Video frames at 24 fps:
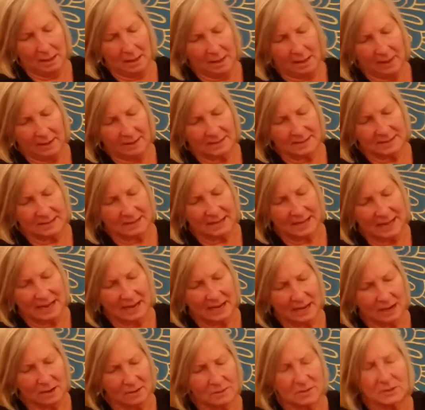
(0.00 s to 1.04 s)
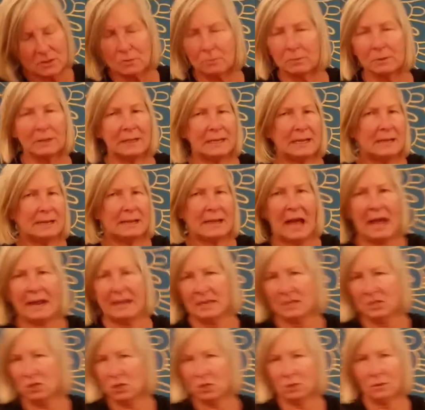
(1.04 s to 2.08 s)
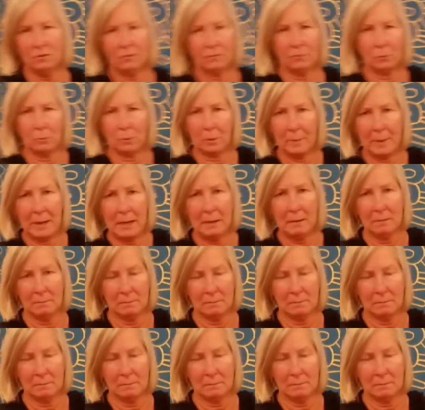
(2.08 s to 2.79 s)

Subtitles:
Like I said, hair is really a non-issue for me.